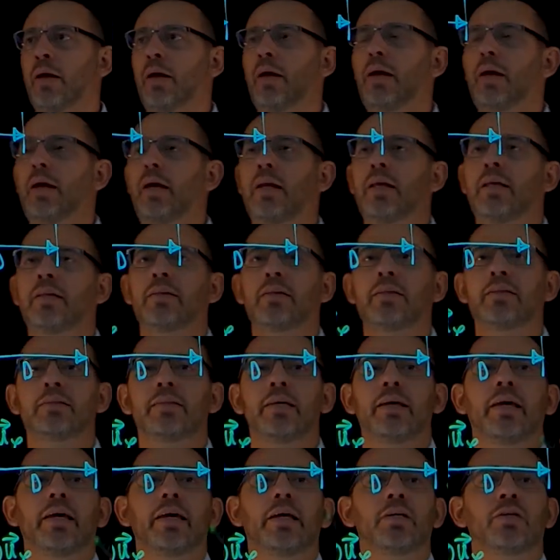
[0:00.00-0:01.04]
in this
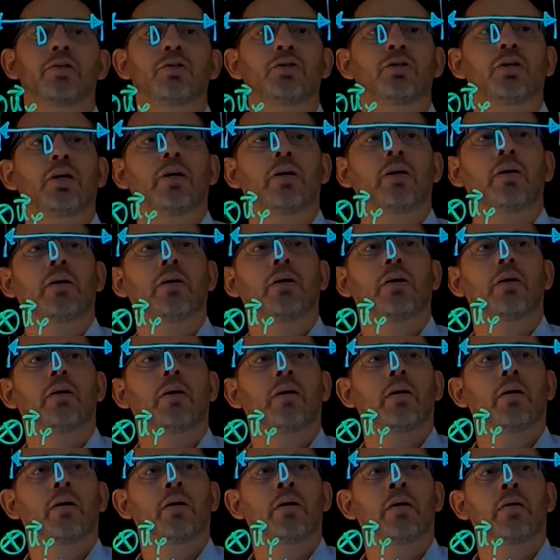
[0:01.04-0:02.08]
case,
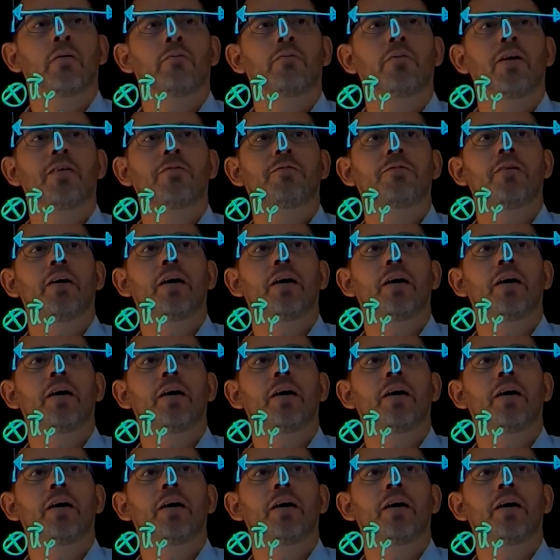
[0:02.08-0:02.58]
bar